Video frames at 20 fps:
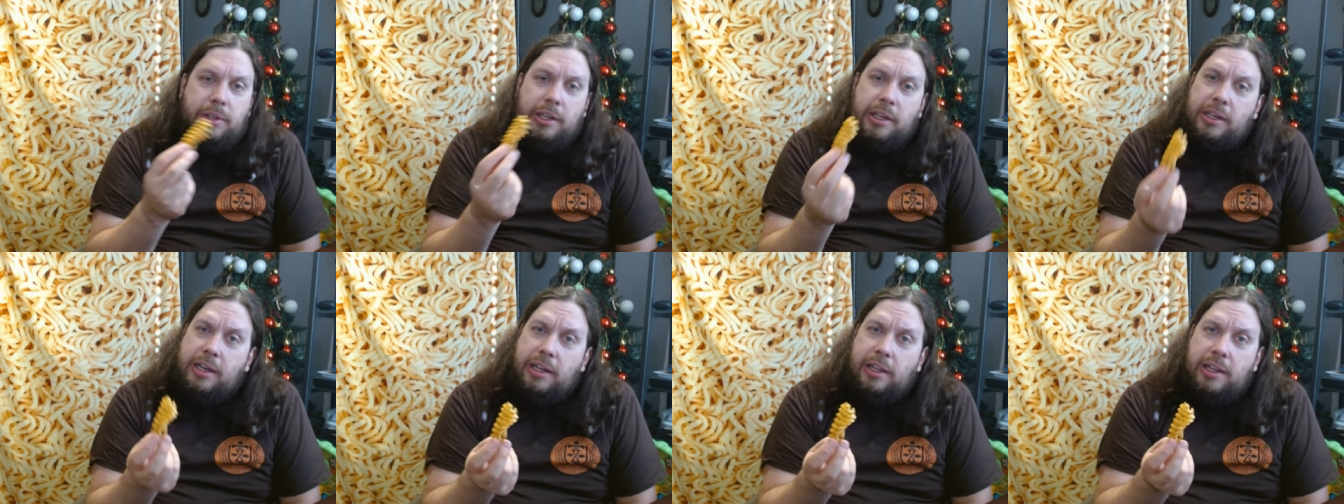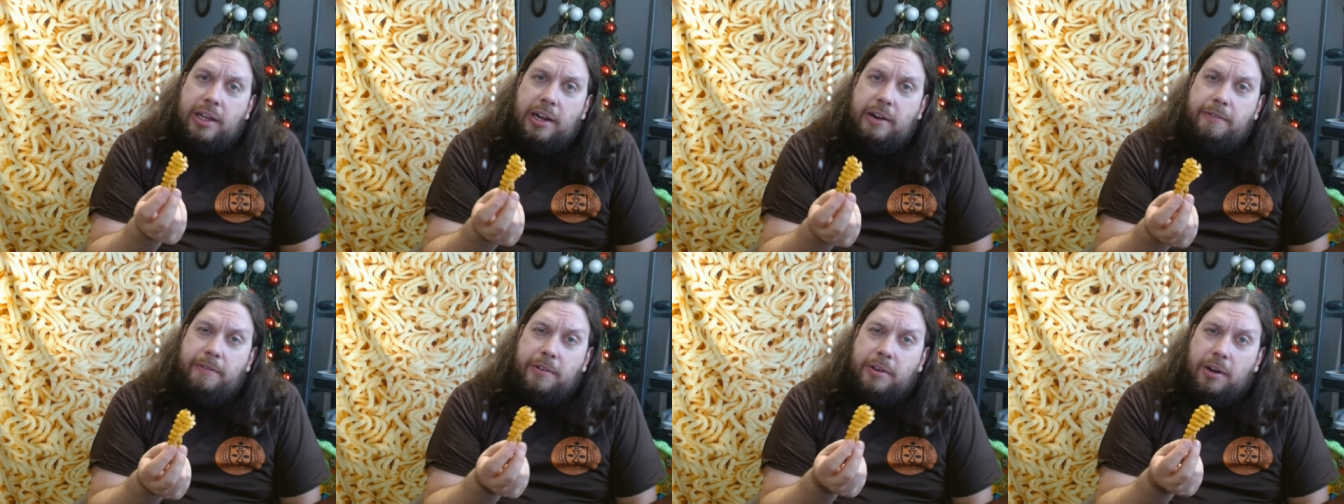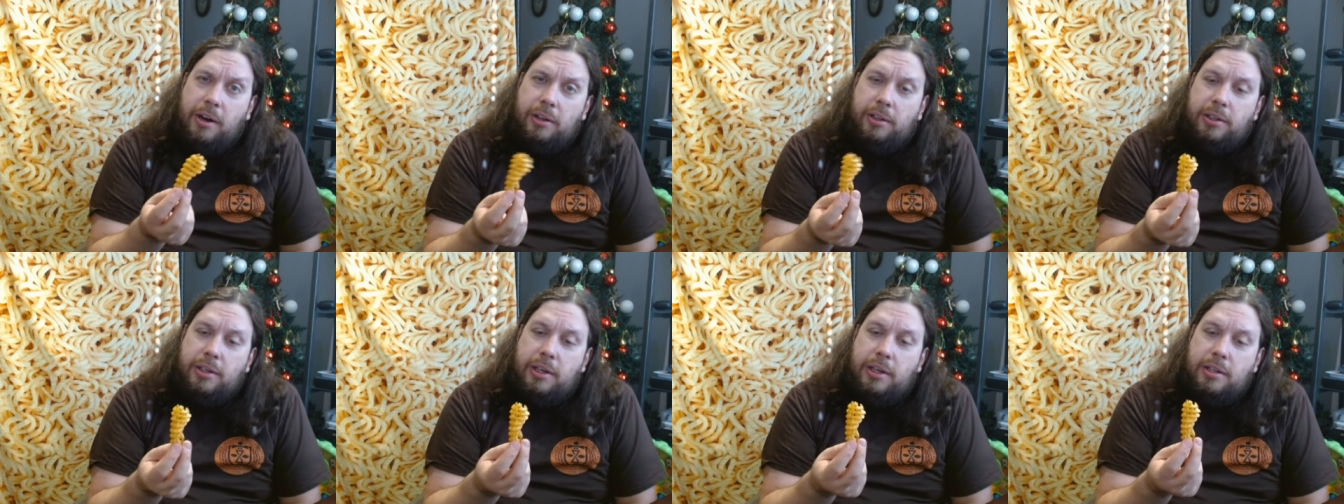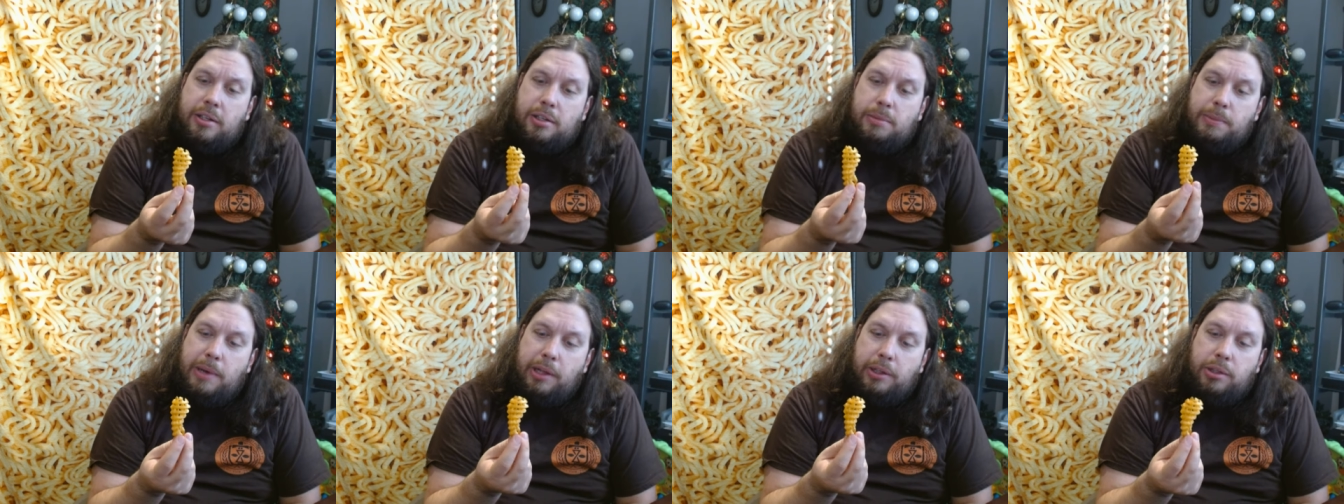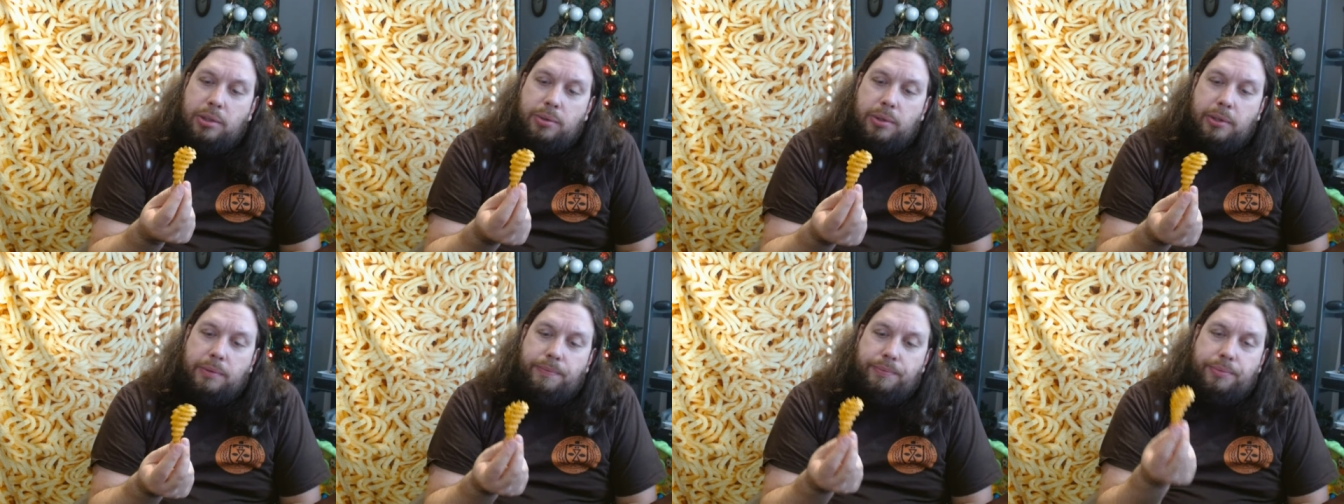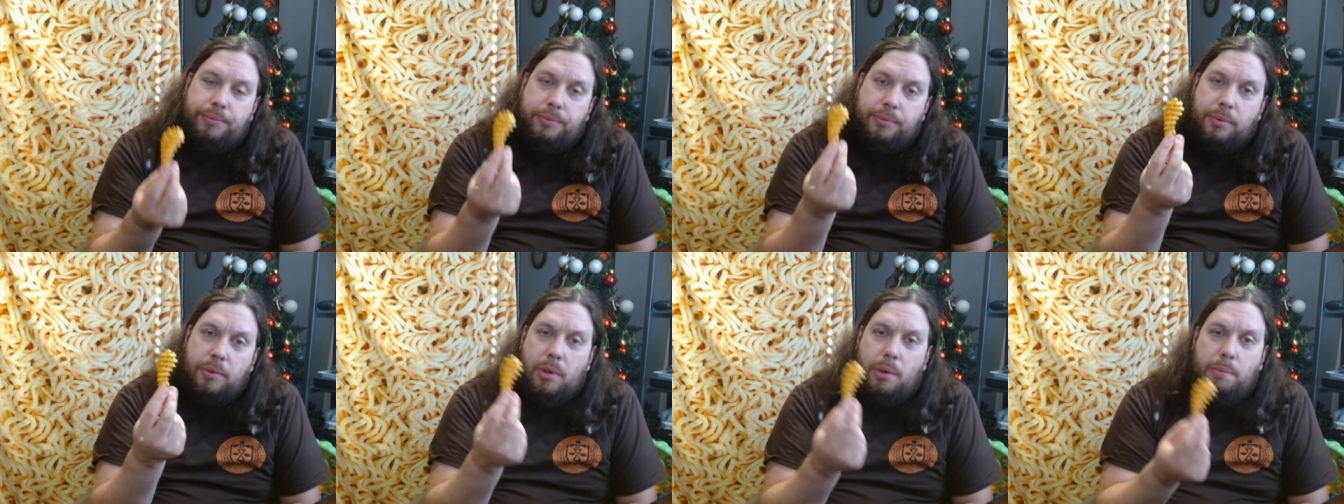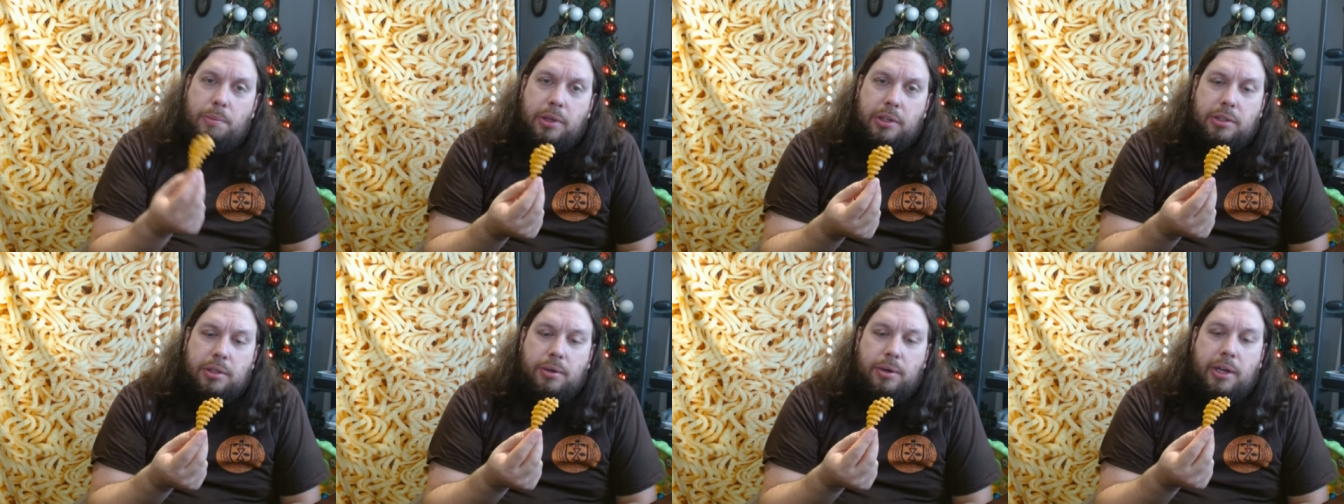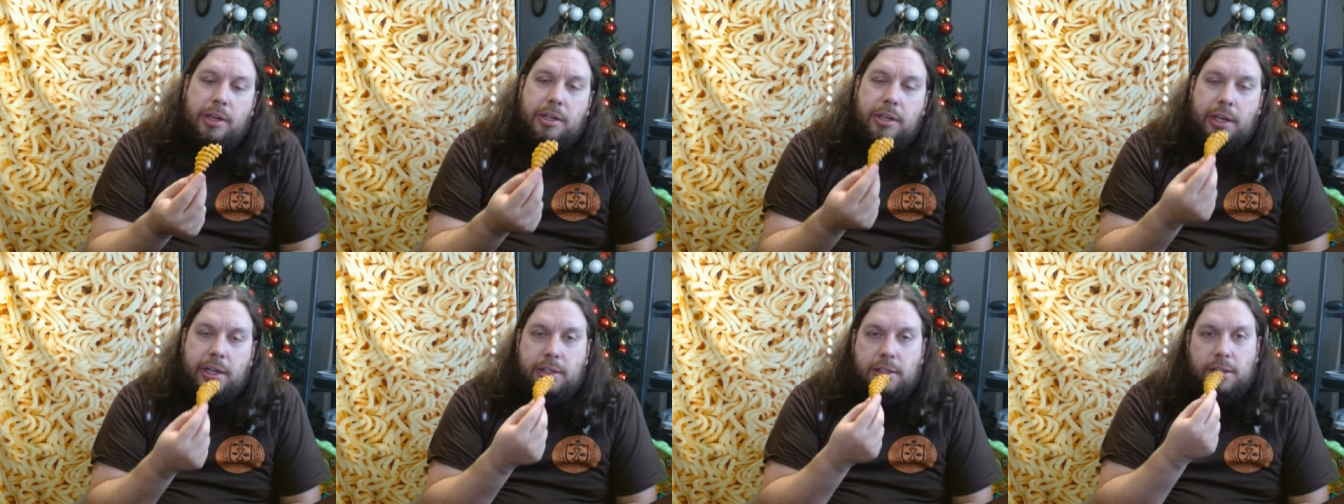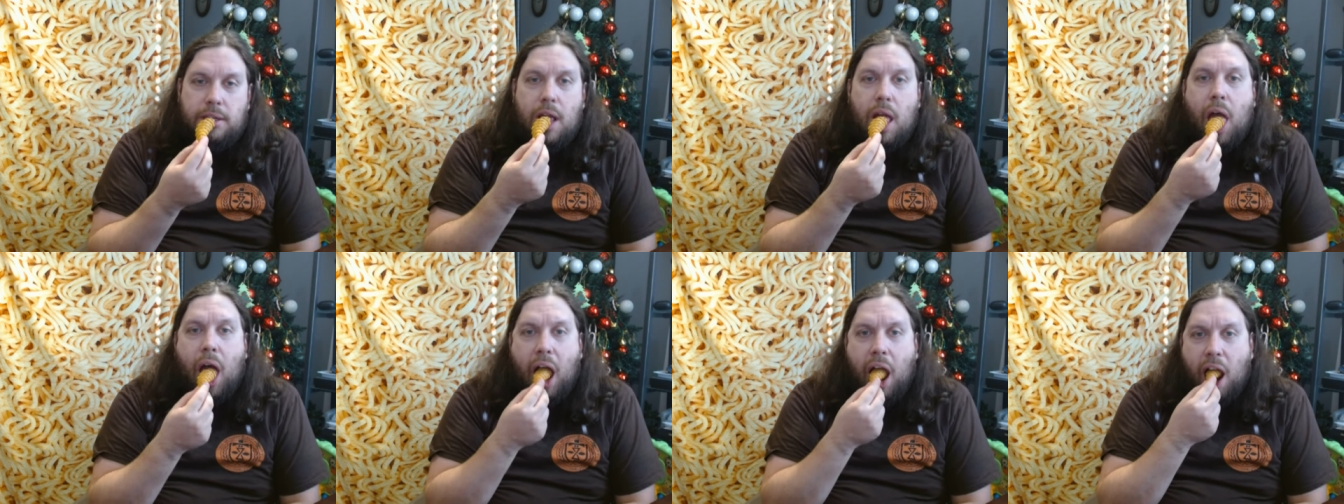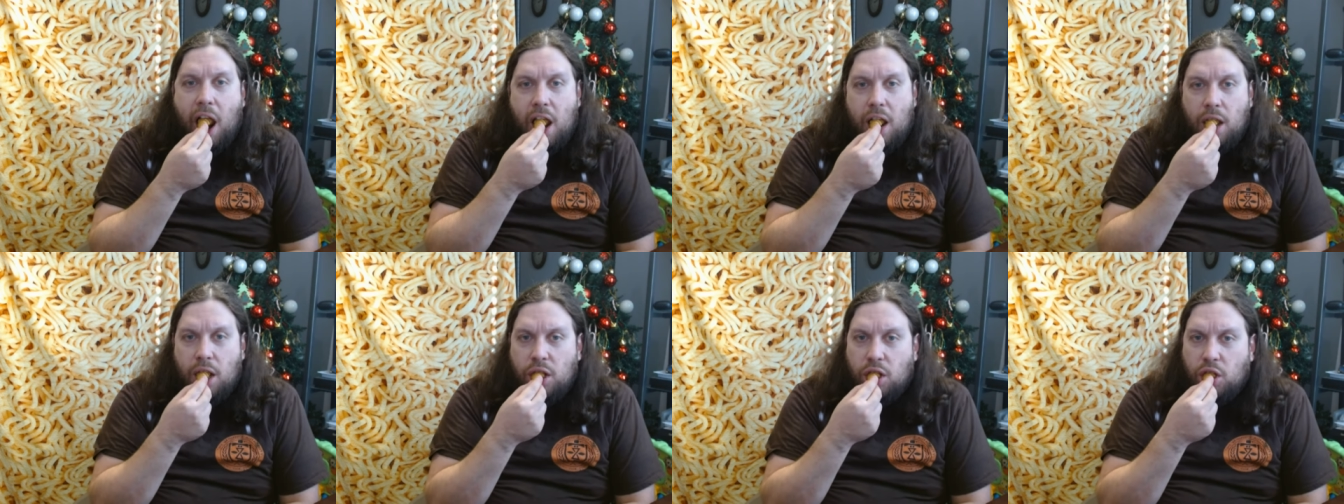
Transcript: I don't really get a lot of garlicky smell to it. Let's go ahead and taste it.